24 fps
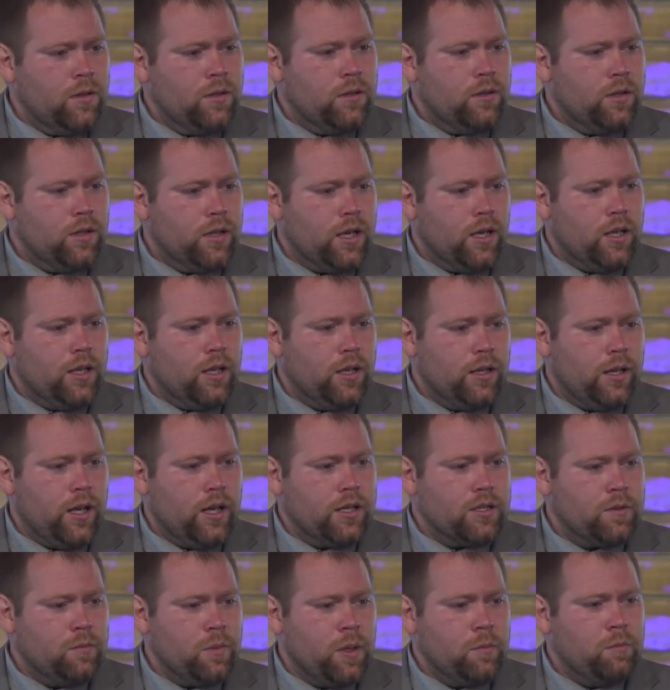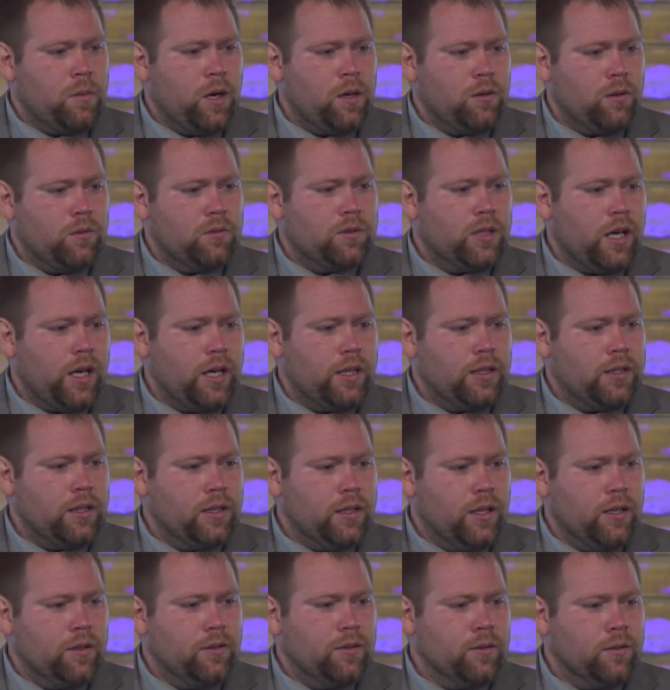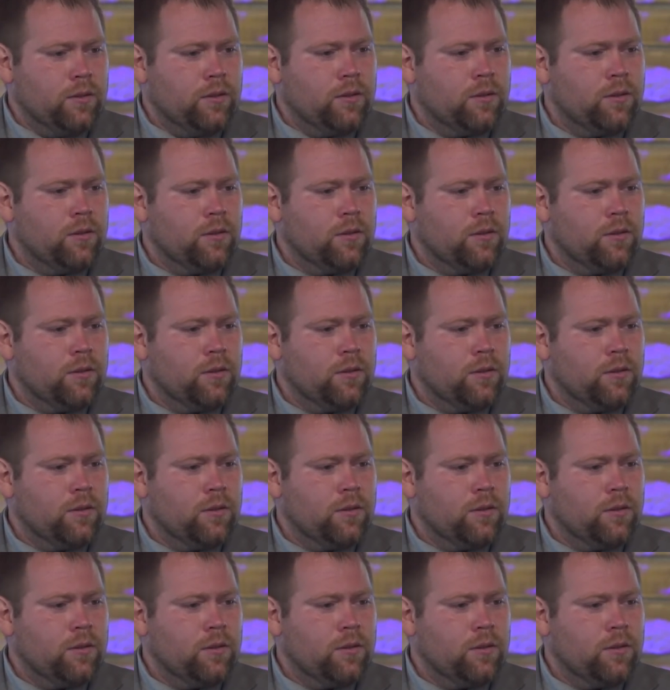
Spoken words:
The kindling has to be bundled tight together.